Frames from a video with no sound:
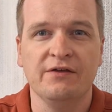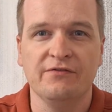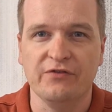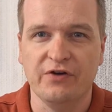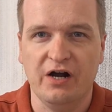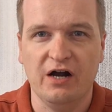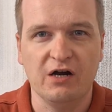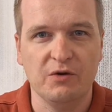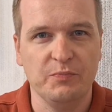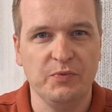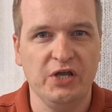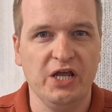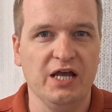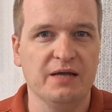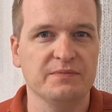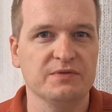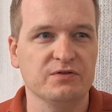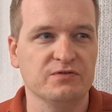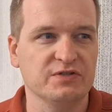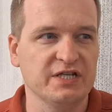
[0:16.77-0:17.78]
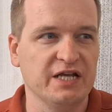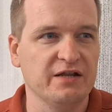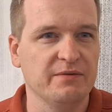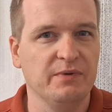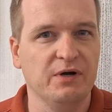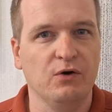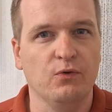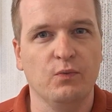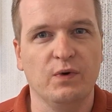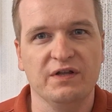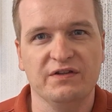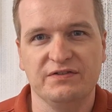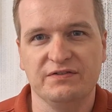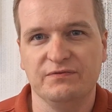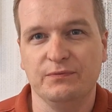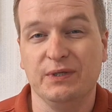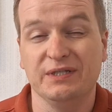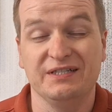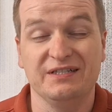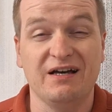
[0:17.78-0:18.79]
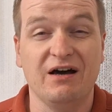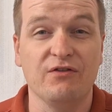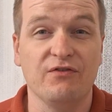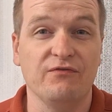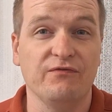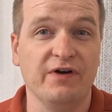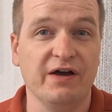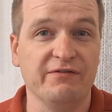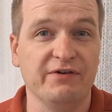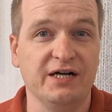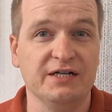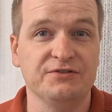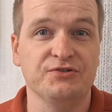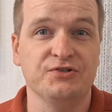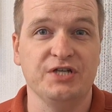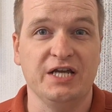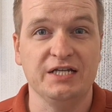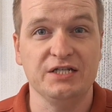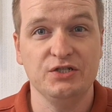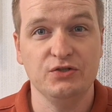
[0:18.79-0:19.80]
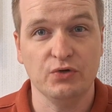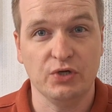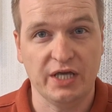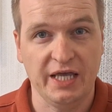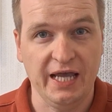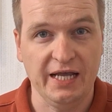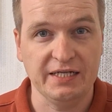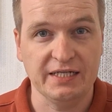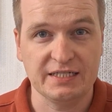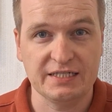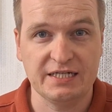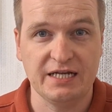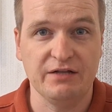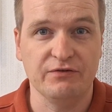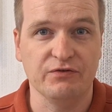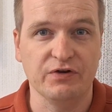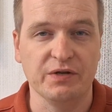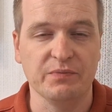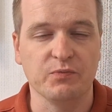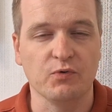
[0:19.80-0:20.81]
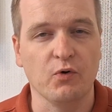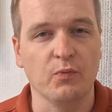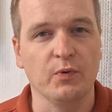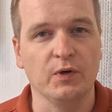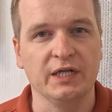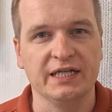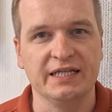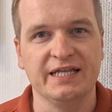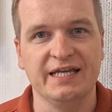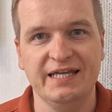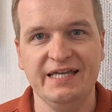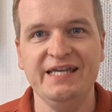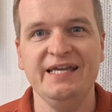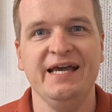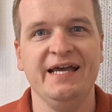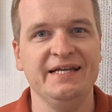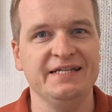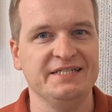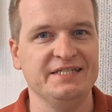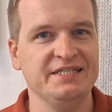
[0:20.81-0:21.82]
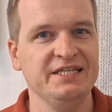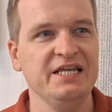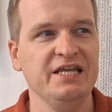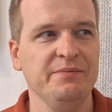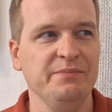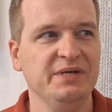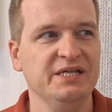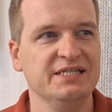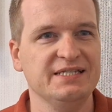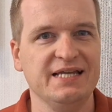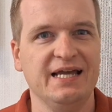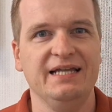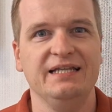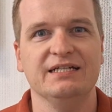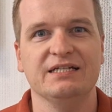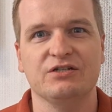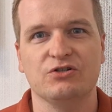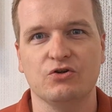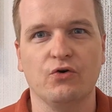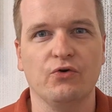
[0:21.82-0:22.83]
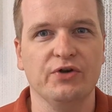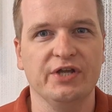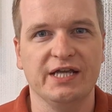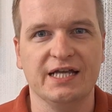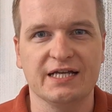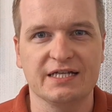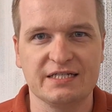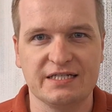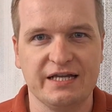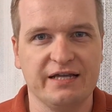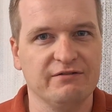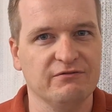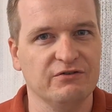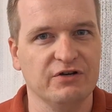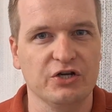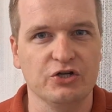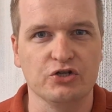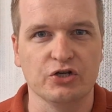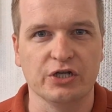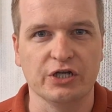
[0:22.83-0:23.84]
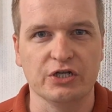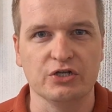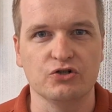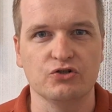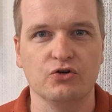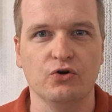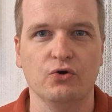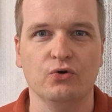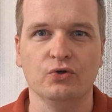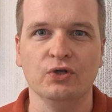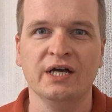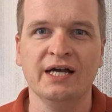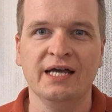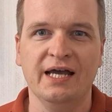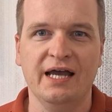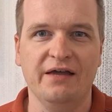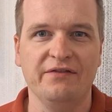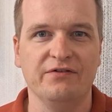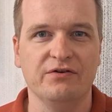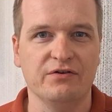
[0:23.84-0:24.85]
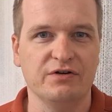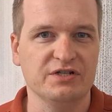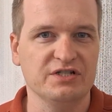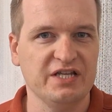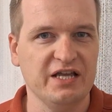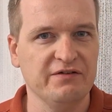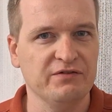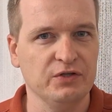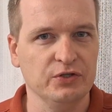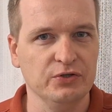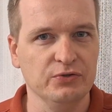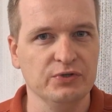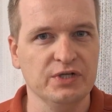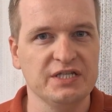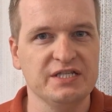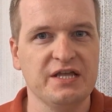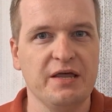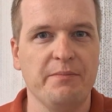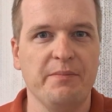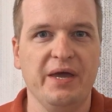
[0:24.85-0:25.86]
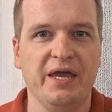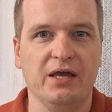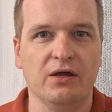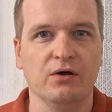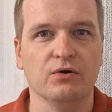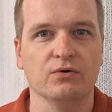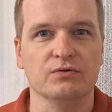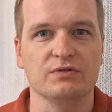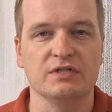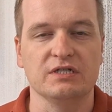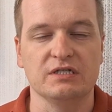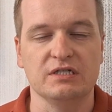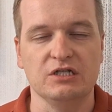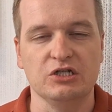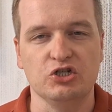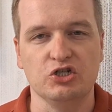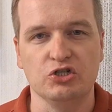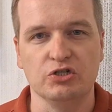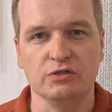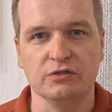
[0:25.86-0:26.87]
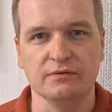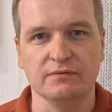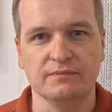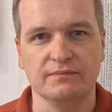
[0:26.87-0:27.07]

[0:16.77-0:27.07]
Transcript: the RPMs are set about 1500 and you can't accelerate properly. The EAC means electronic acceleration control and there are several units that may cause this issue.